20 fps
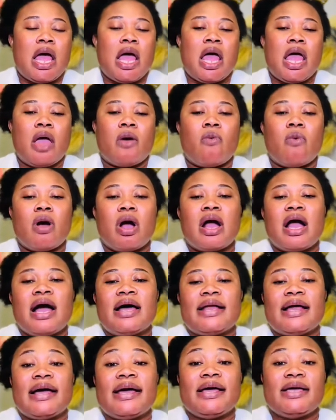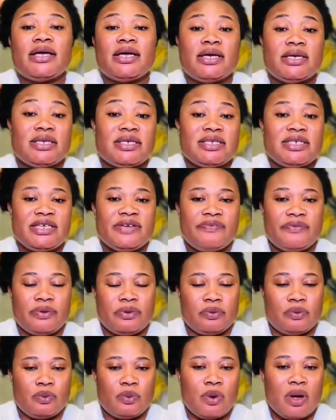e wagana eye interview.
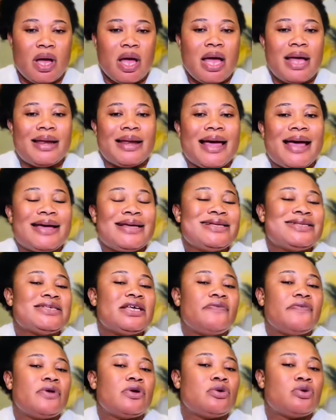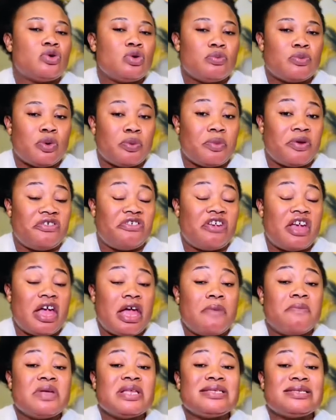Na interview num no me share
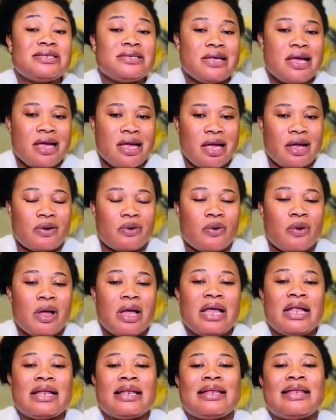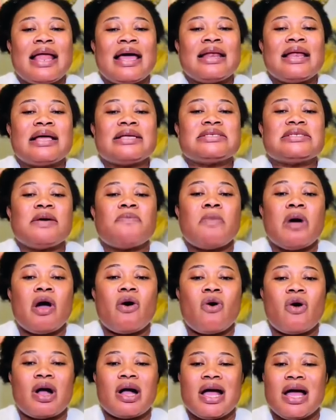mi tie ye no. Nana sema
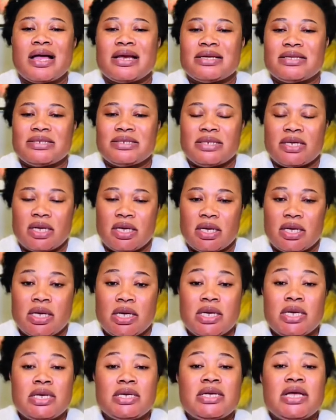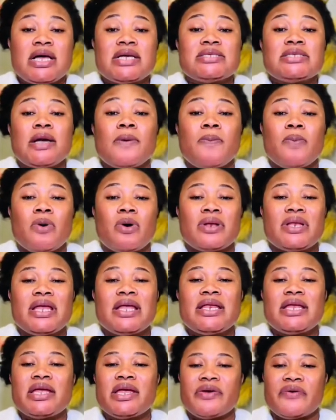wa kani se, Yaw Sarpong ne
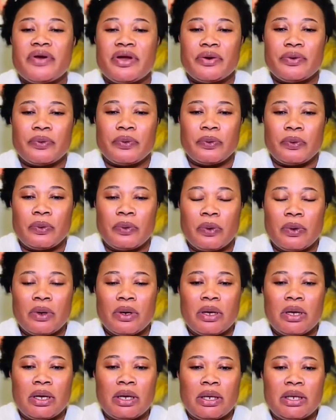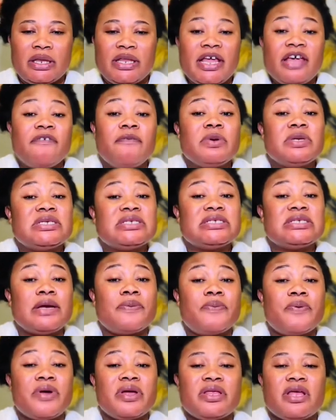ne yere no, they've been
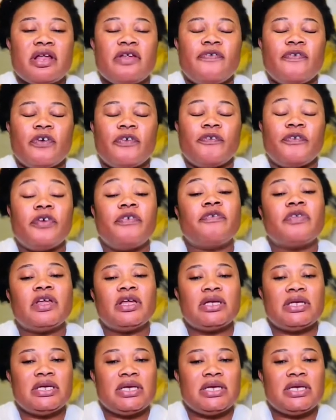separated for 15